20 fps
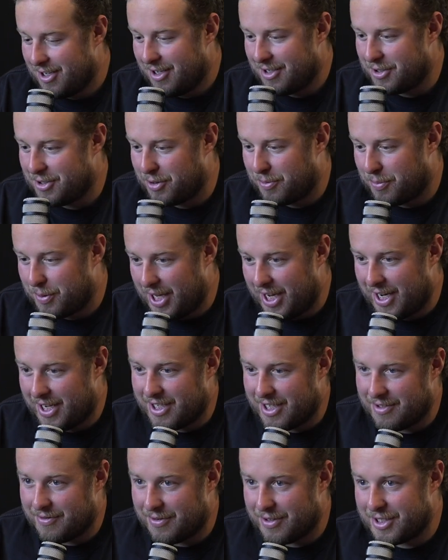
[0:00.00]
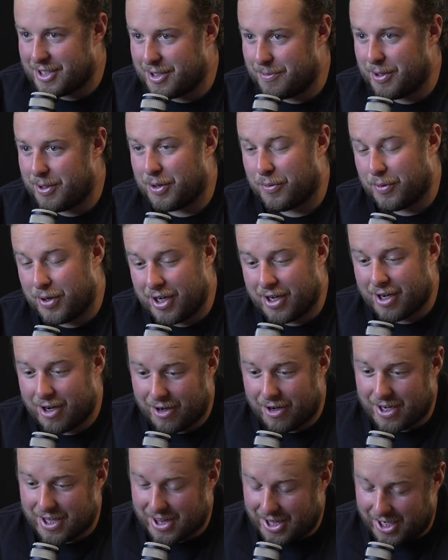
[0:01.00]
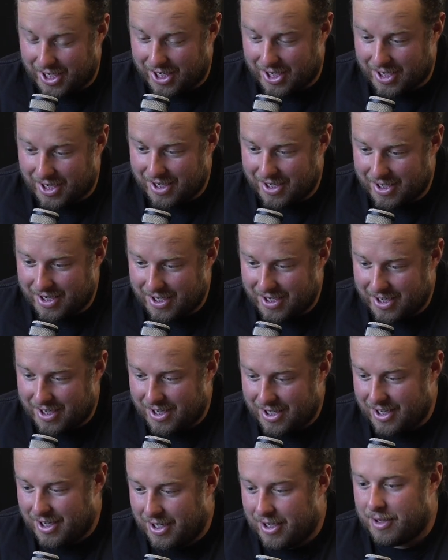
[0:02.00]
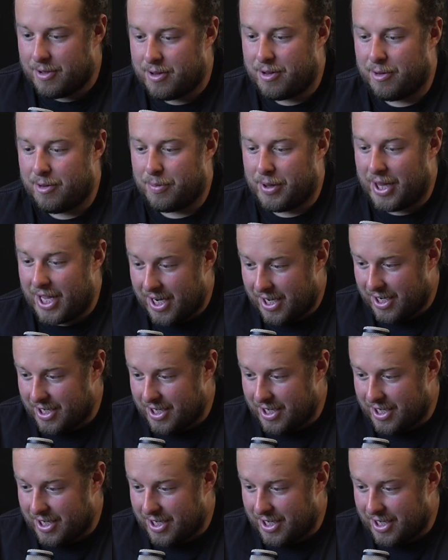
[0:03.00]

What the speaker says: So the plan is for this to be a reoccurring thing. The plan